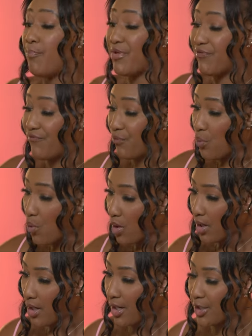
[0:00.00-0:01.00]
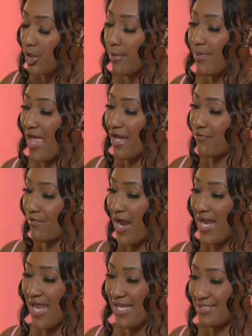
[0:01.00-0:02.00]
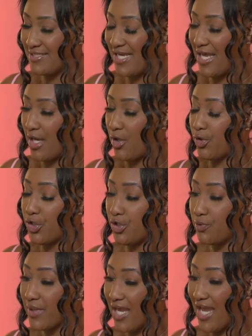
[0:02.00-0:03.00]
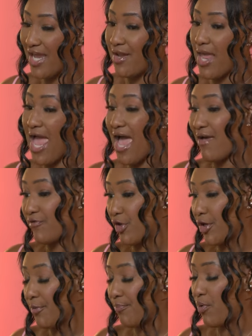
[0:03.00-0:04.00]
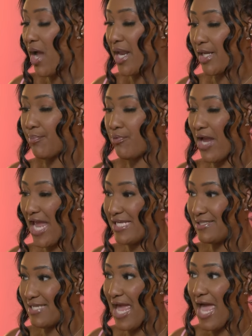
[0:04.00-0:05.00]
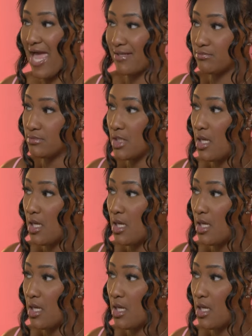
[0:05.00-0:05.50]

Before your Black Friday sale, you can have your product priced at